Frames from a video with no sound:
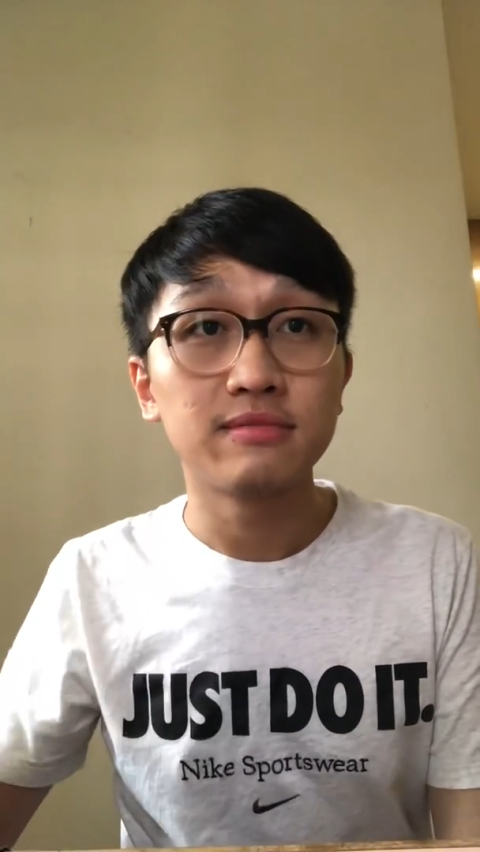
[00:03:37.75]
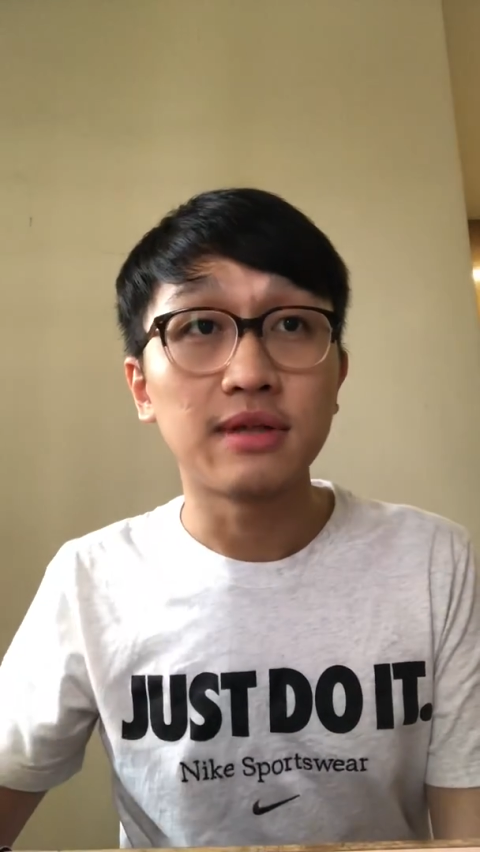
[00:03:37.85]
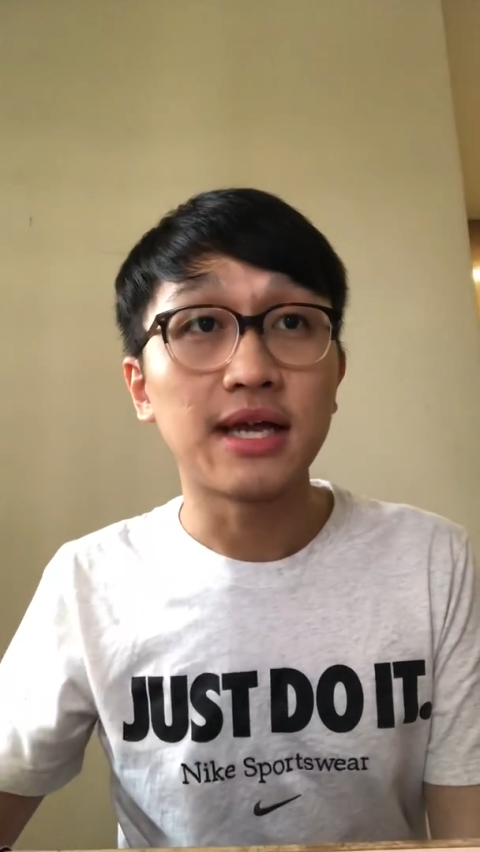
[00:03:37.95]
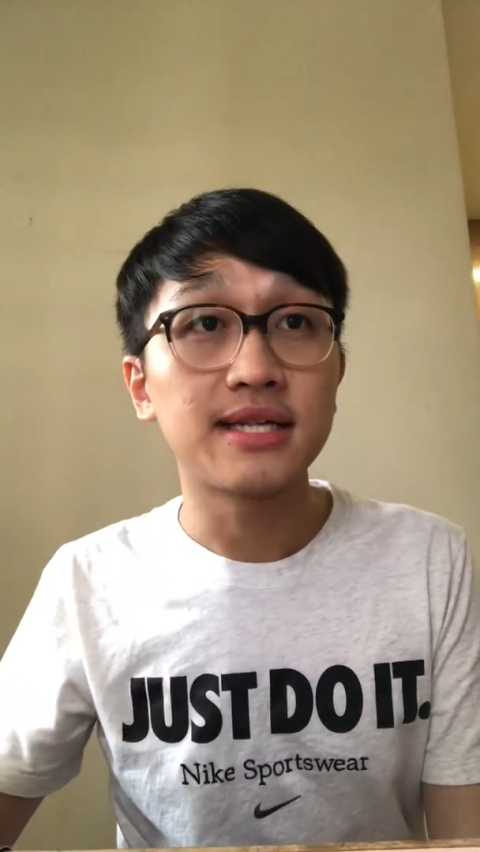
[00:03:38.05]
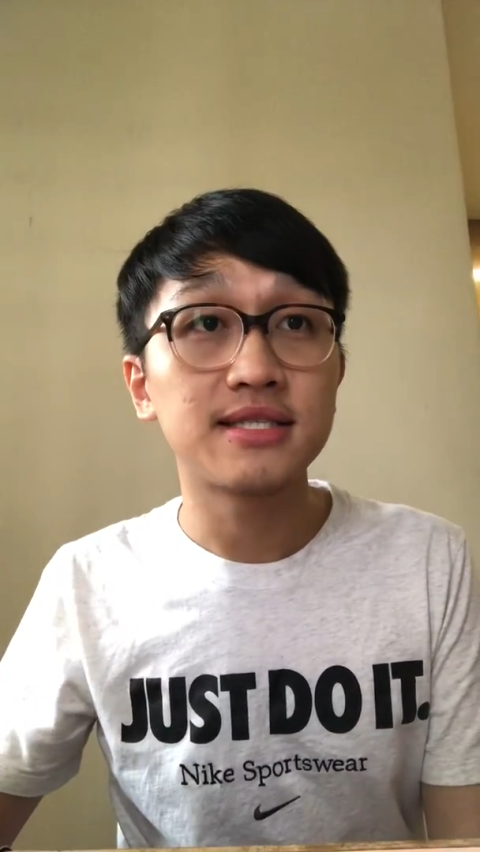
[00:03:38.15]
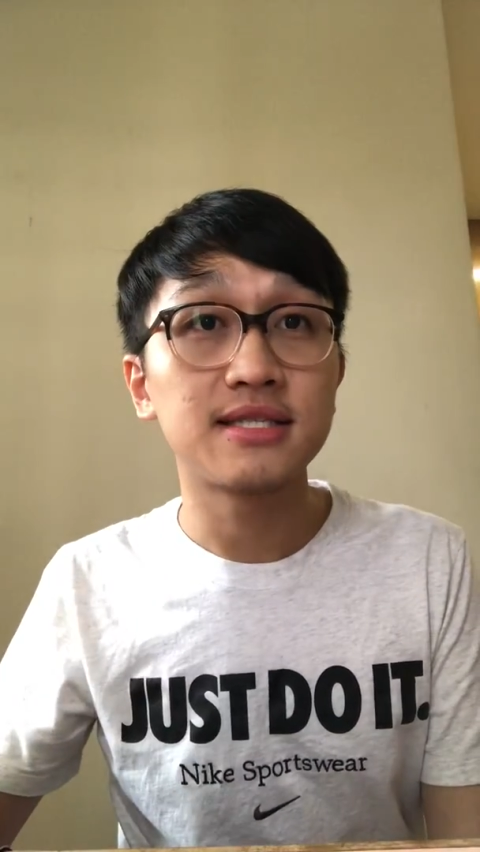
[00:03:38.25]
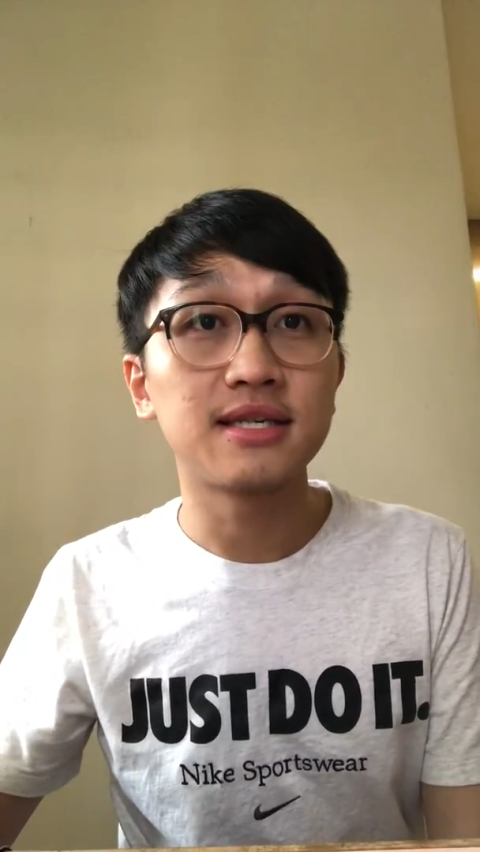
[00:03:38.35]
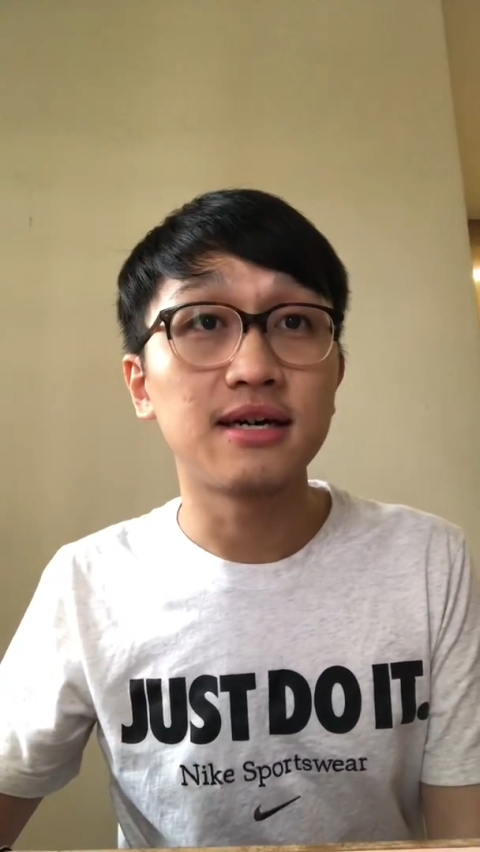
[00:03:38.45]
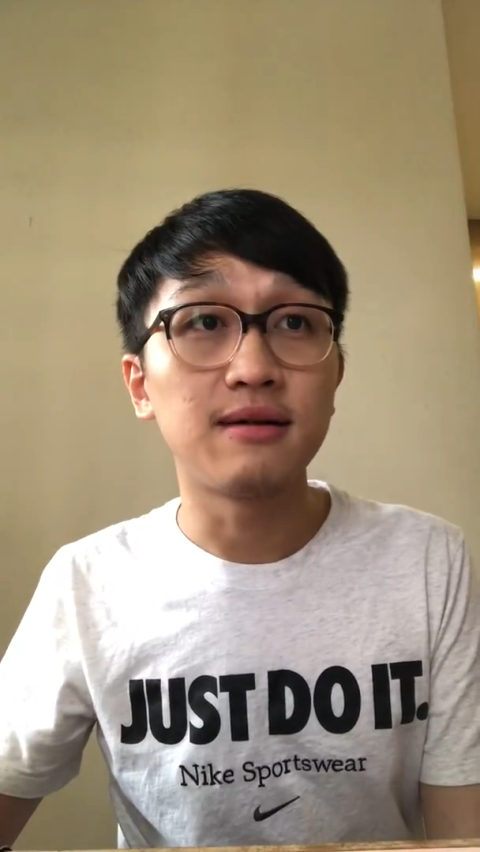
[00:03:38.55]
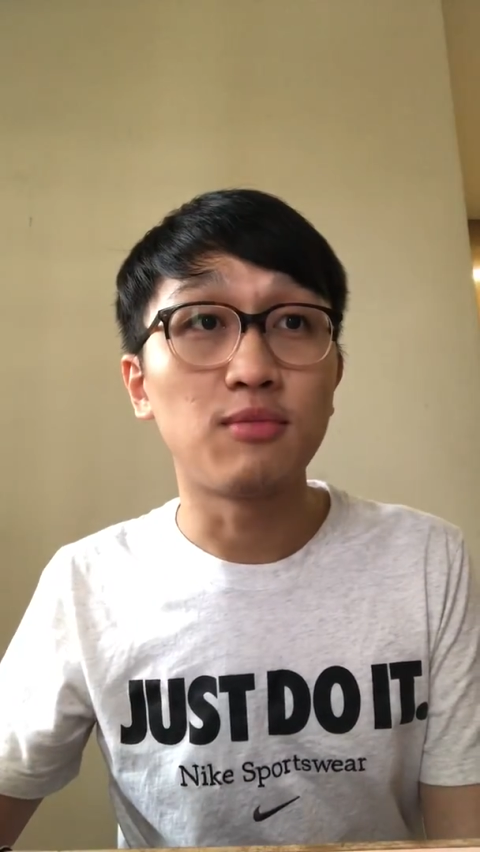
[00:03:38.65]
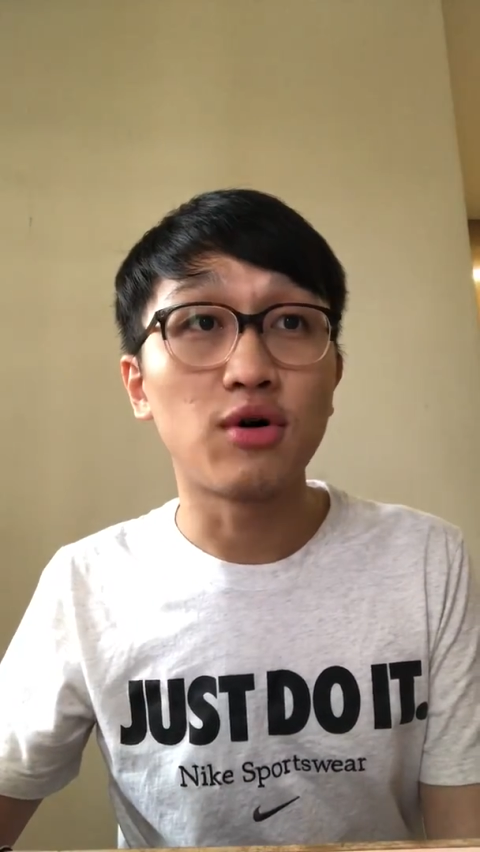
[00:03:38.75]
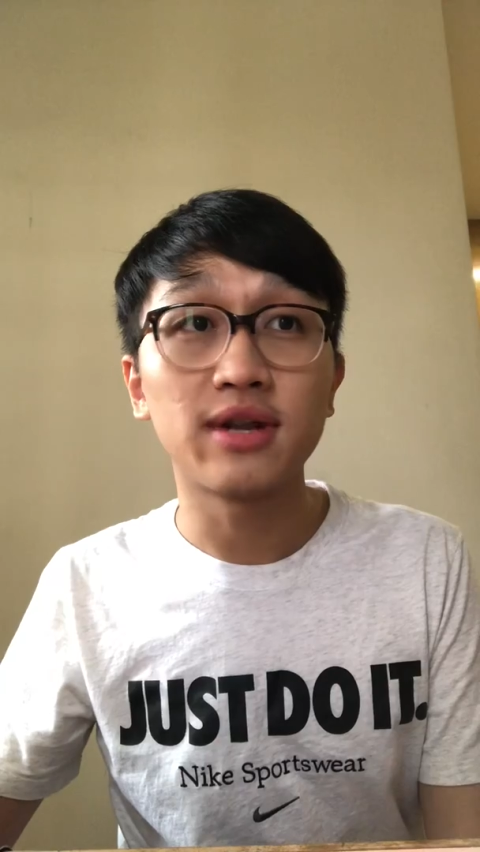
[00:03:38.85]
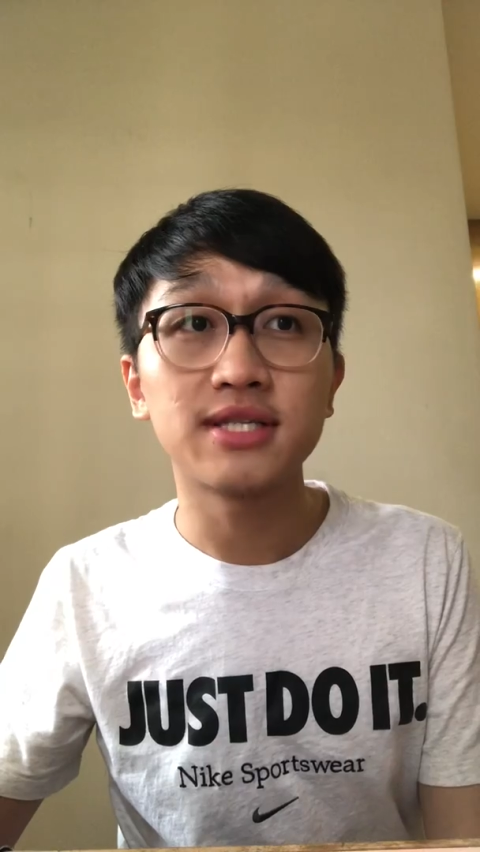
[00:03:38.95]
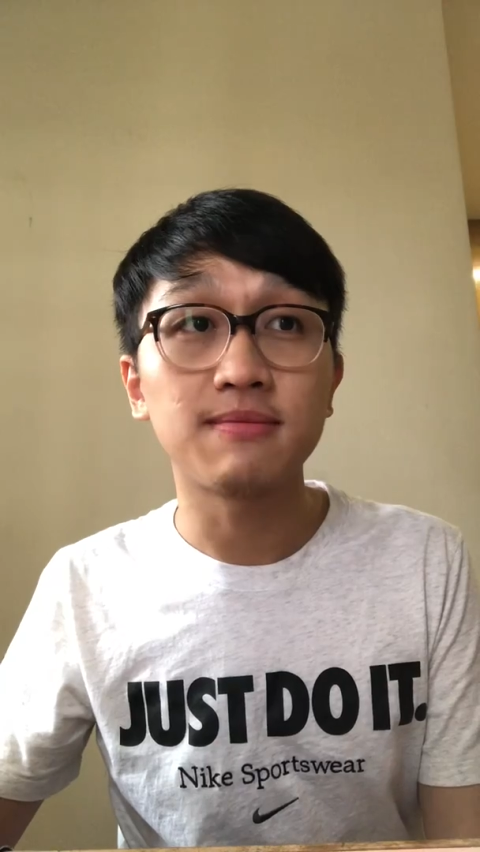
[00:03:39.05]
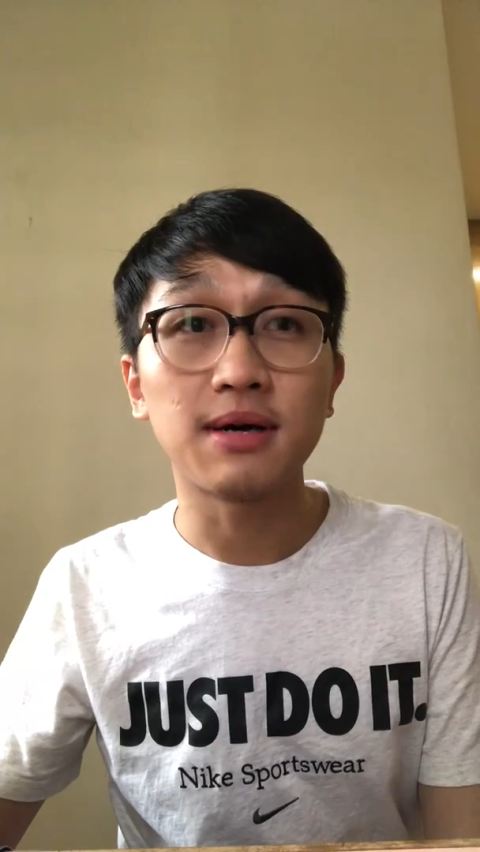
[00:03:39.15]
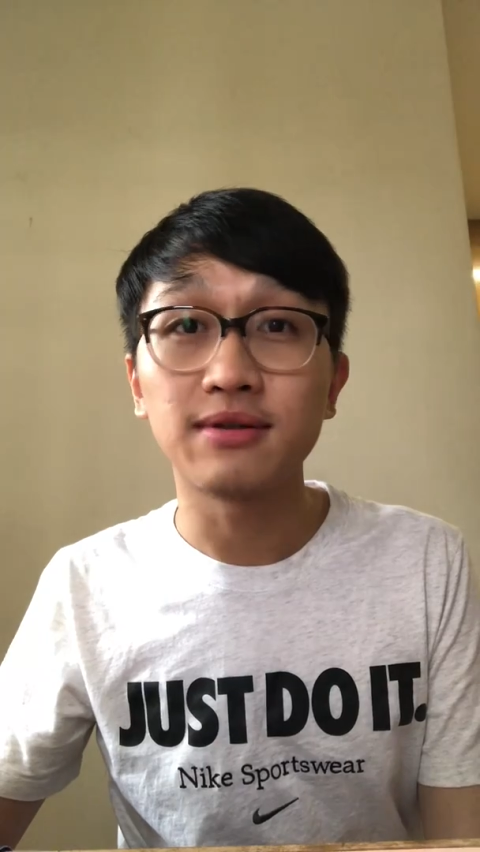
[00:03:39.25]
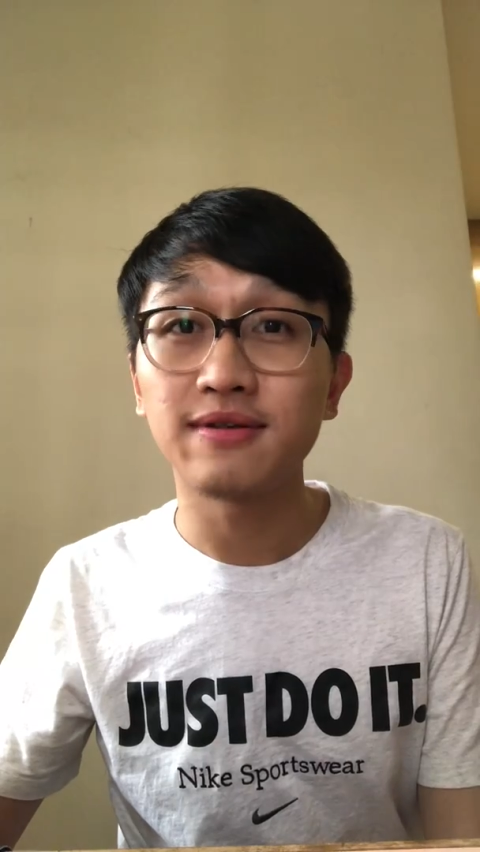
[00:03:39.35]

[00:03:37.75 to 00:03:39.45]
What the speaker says: That's more or less about